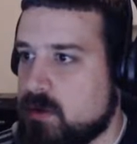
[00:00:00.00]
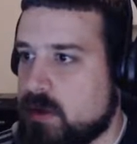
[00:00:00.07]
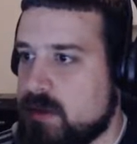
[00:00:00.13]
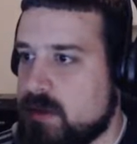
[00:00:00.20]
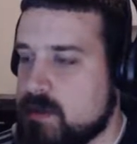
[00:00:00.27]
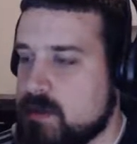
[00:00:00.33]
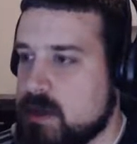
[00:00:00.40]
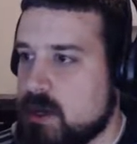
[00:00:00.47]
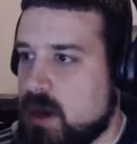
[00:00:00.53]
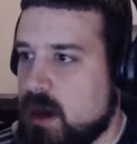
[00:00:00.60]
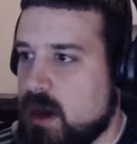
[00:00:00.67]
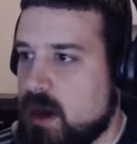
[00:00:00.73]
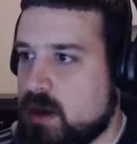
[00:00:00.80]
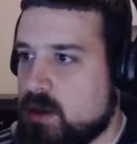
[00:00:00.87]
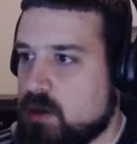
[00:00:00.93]
Okay.
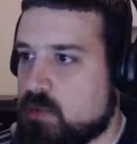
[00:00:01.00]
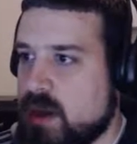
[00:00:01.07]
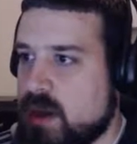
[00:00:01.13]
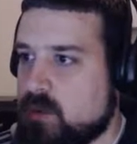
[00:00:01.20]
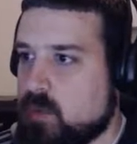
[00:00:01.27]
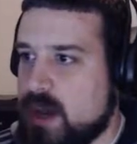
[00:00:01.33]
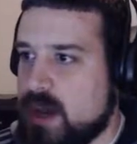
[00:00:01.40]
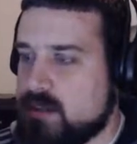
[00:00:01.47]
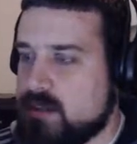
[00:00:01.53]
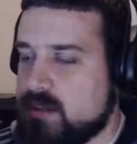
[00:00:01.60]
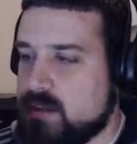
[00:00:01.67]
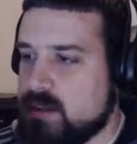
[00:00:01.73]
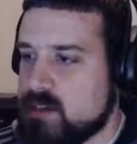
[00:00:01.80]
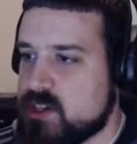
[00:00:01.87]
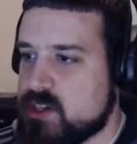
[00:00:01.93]
Uh, red, white,
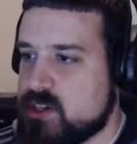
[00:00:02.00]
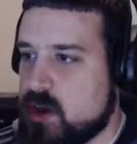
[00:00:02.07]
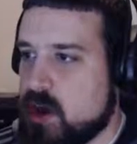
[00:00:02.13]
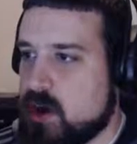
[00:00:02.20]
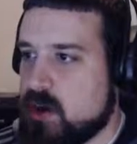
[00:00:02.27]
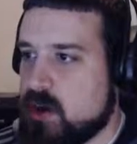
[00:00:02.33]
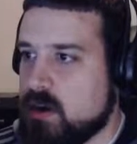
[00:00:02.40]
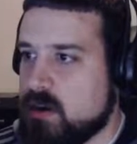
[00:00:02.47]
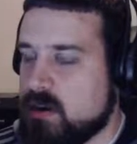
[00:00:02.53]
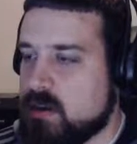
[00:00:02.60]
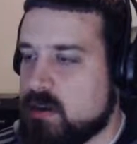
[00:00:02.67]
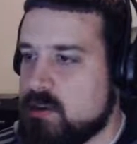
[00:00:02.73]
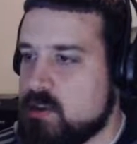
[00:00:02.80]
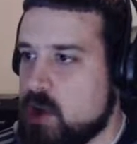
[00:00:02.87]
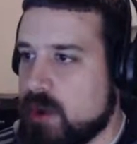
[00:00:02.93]
star,
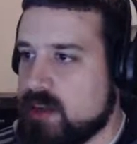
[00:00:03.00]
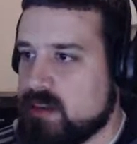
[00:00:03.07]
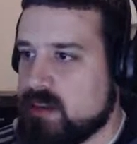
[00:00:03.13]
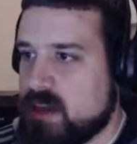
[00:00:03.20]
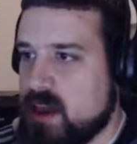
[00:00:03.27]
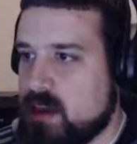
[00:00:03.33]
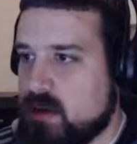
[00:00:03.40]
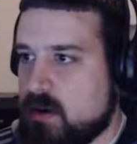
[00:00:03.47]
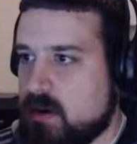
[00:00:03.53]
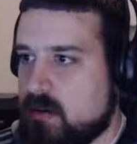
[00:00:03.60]
no indicator.